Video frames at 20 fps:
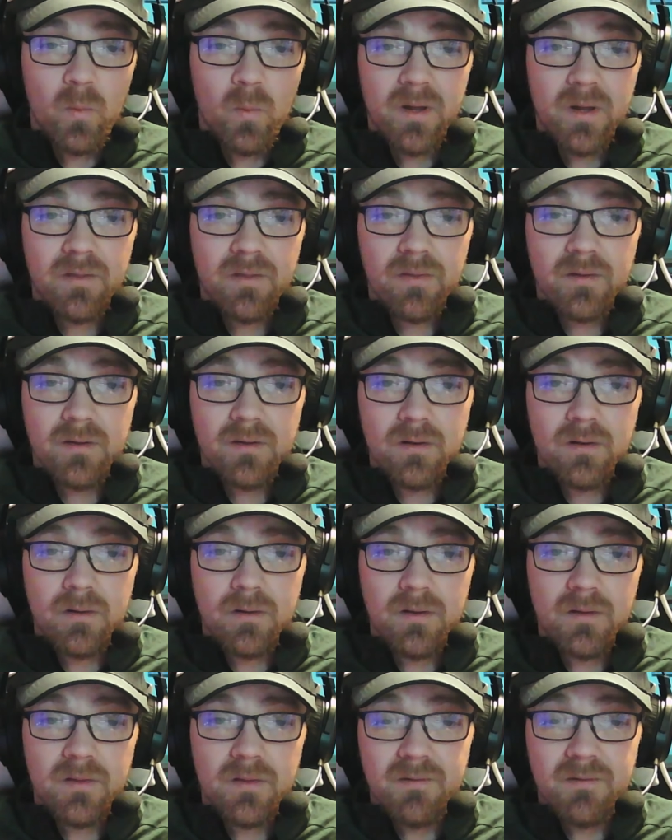with
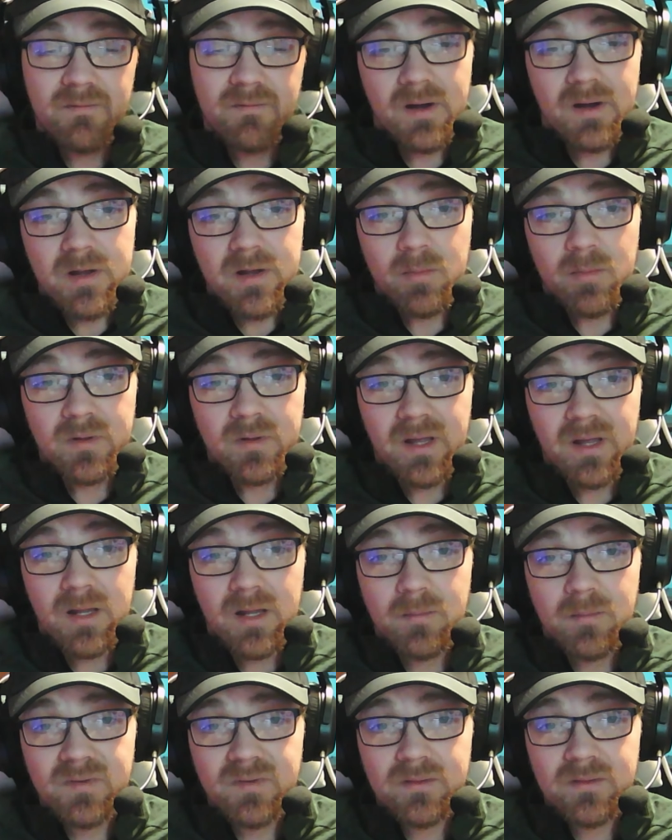the variable
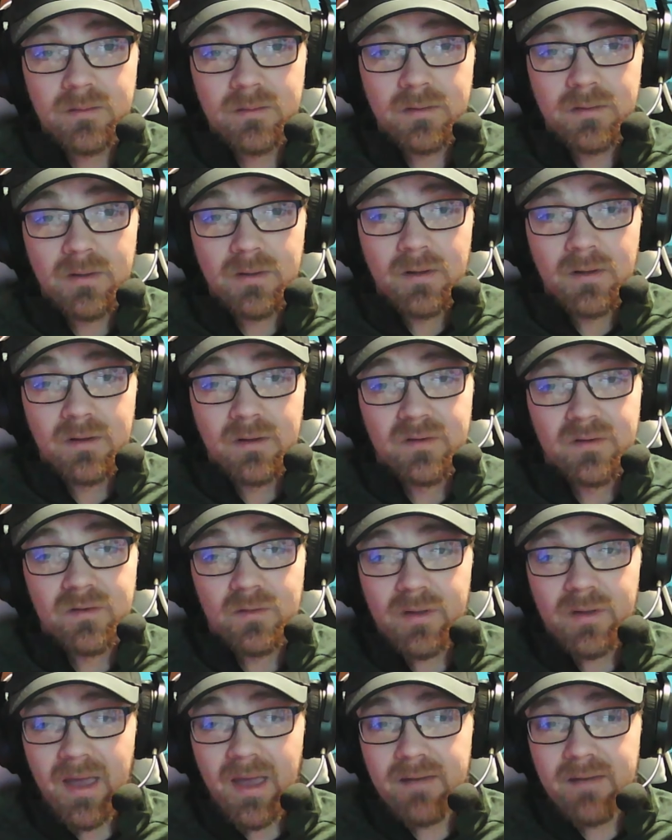names,
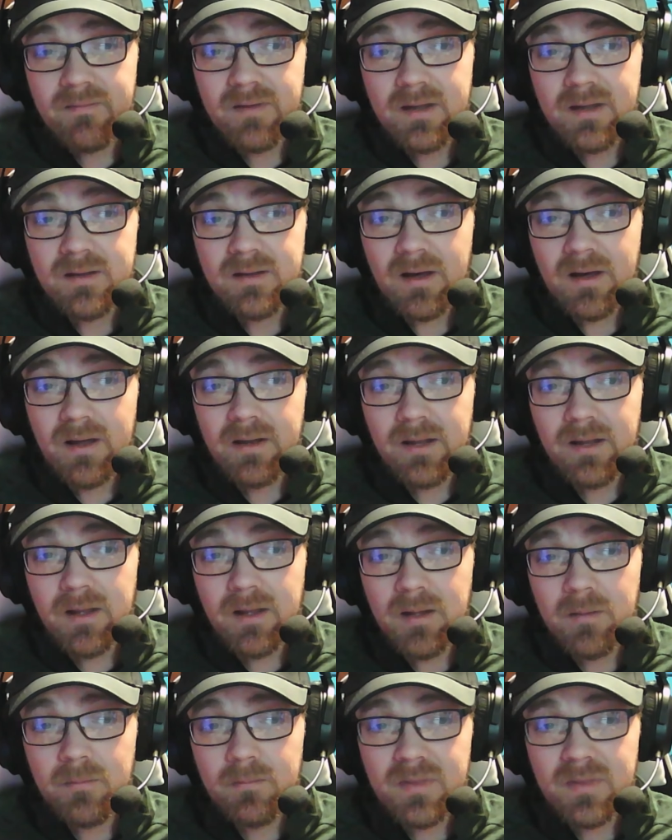
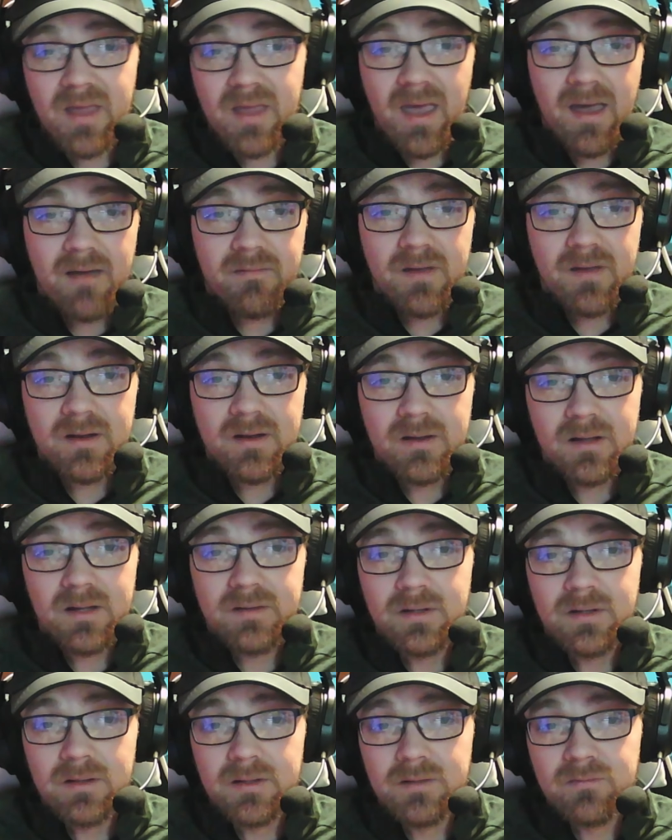cafe.name,
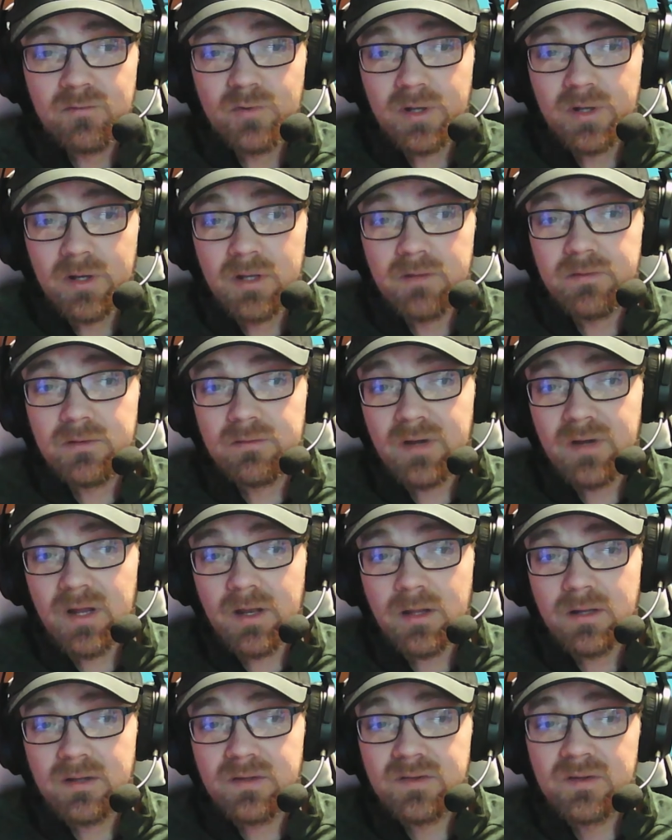cafe.delivery hyphen
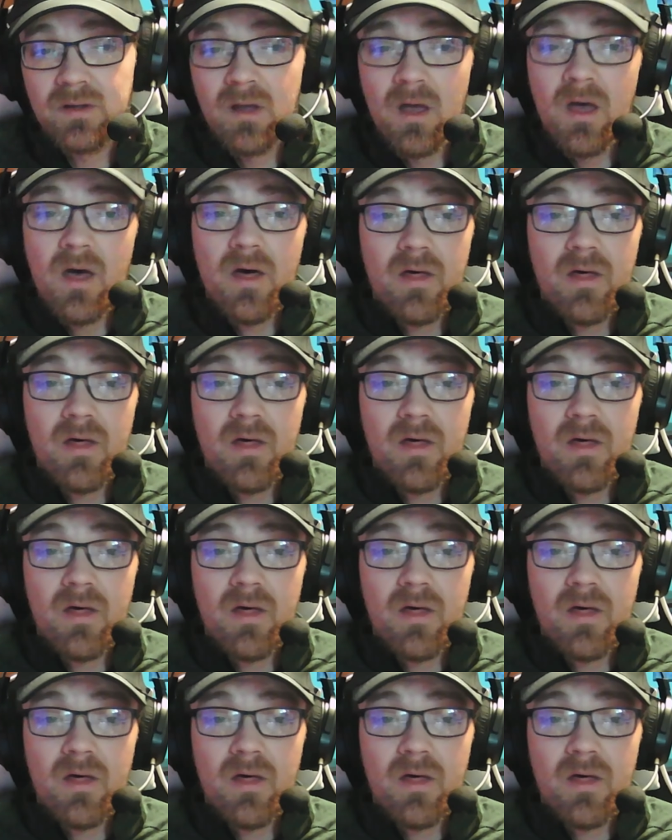radius,